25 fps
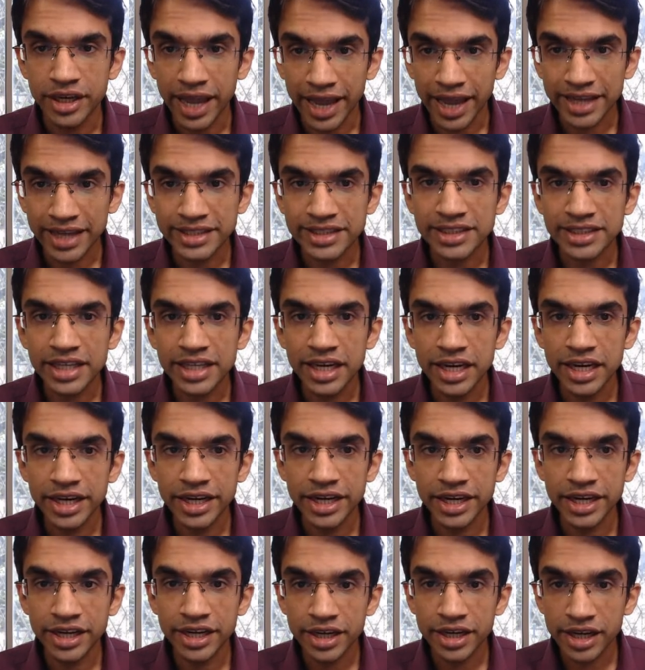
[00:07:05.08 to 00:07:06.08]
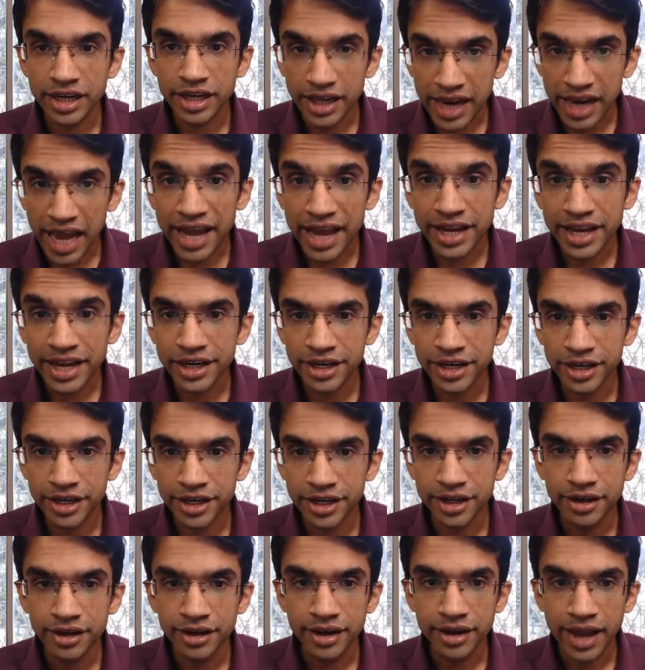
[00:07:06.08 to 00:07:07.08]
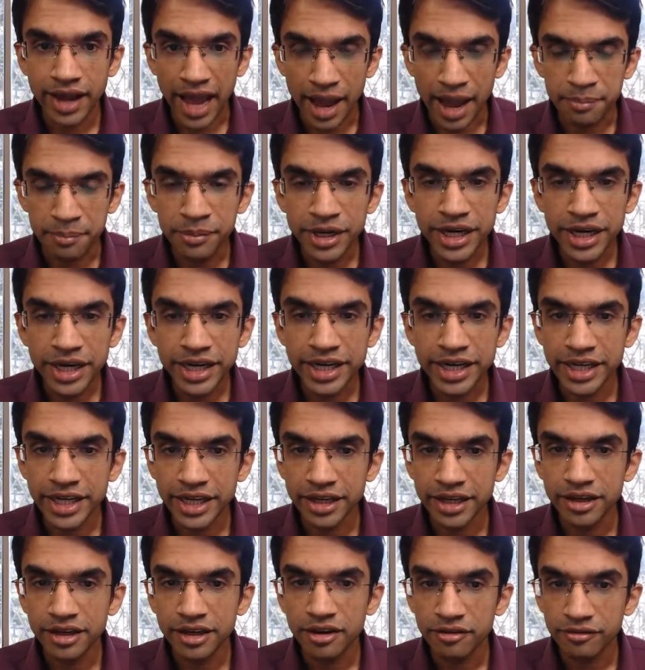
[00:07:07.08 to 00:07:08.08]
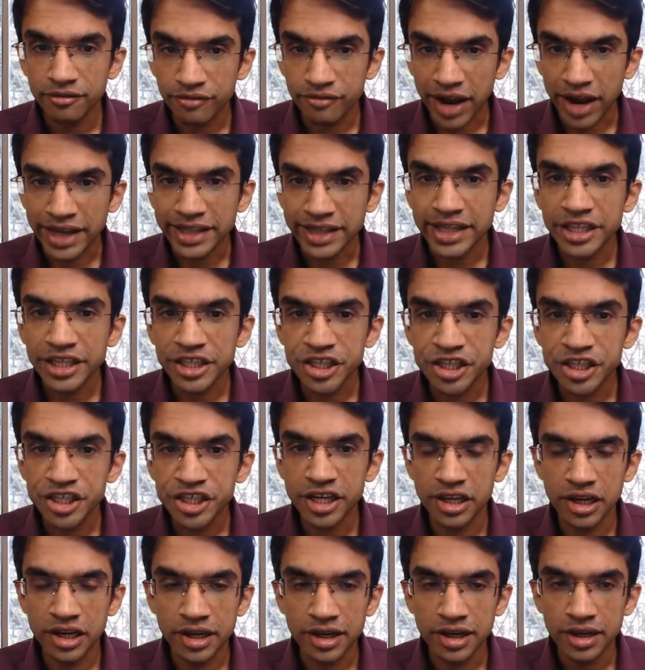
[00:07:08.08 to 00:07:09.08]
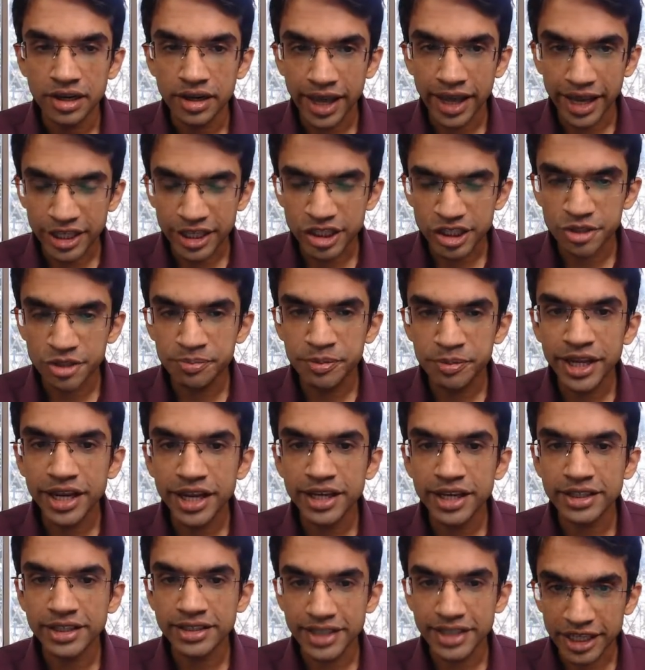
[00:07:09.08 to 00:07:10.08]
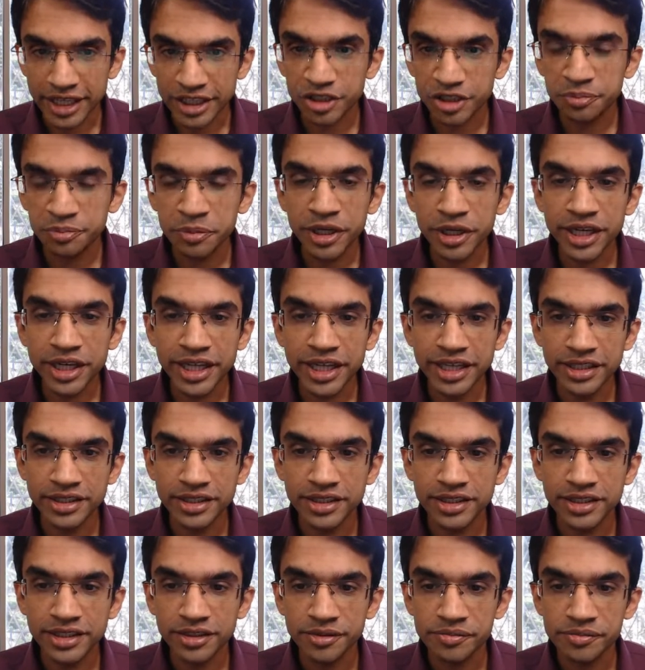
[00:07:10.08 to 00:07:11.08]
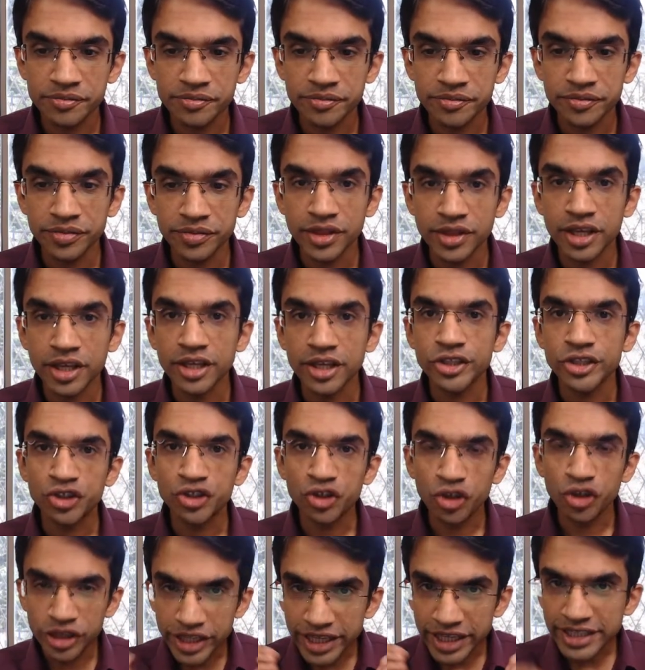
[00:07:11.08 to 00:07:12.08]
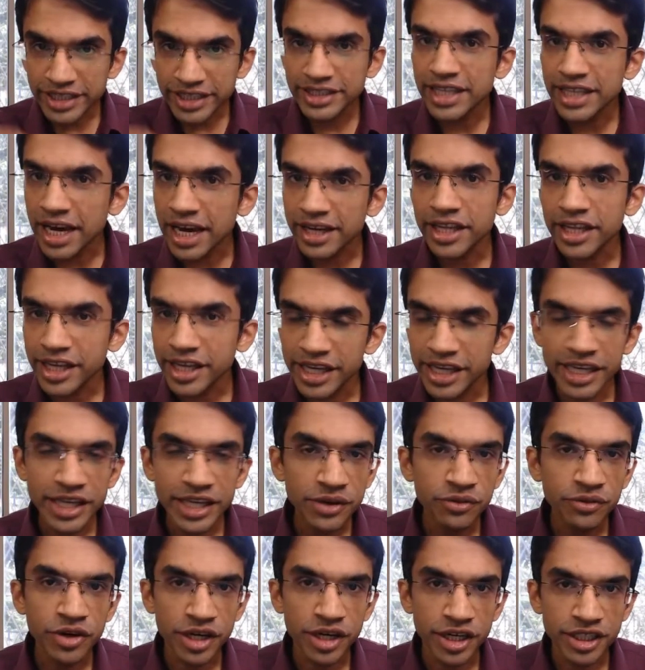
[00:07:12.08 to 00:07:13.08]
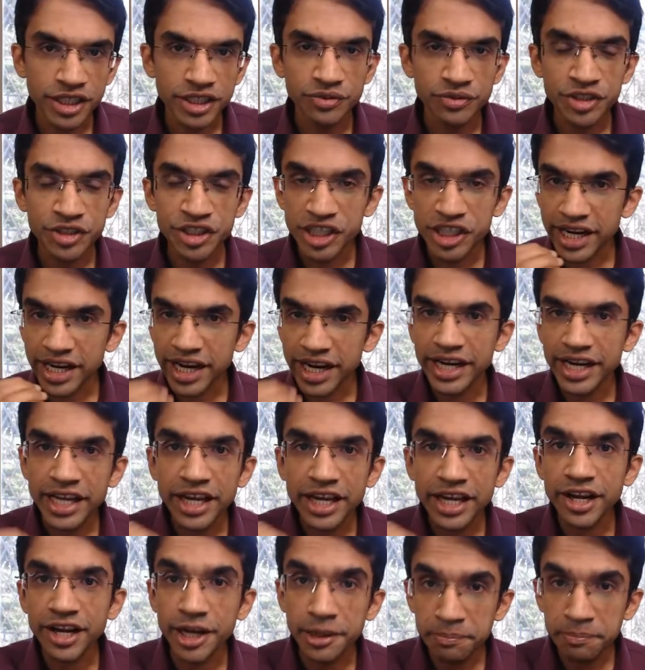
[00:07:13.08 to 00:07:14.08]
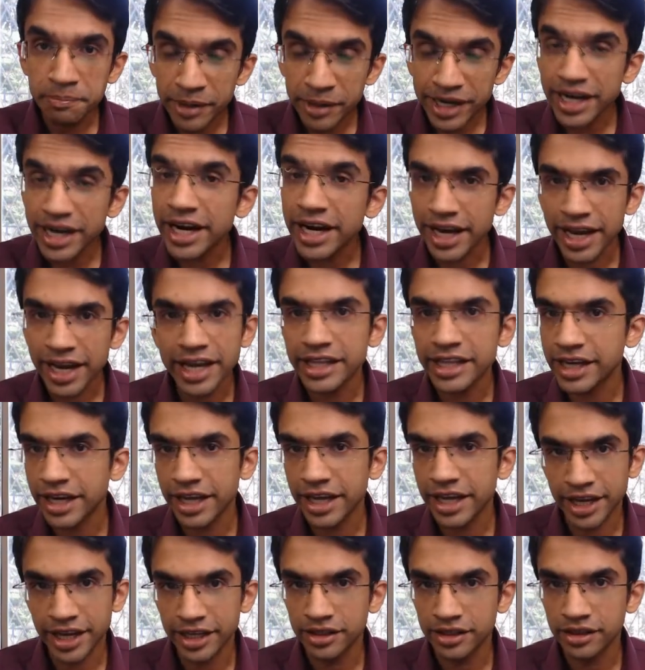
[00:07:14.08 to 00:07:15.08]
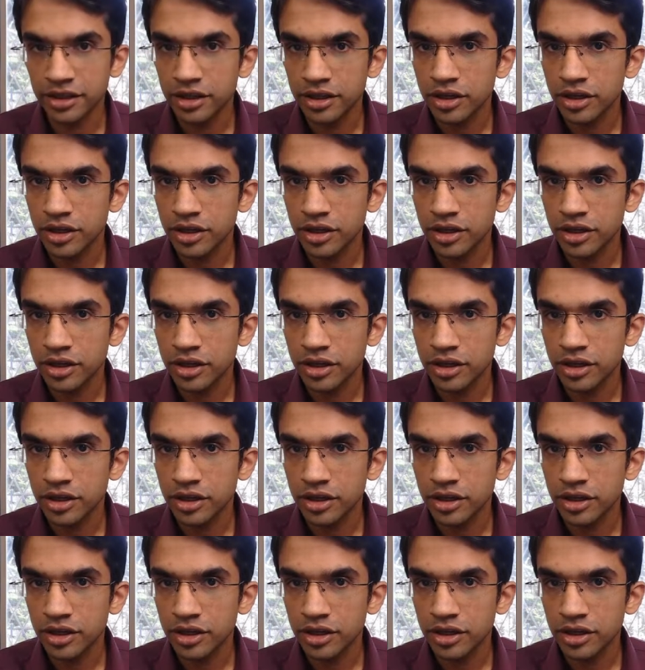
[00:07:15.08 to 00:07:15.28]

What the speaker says: excellent, client, ability, financial, experience, expertise. So these are the keywords which are getting repeated again and again.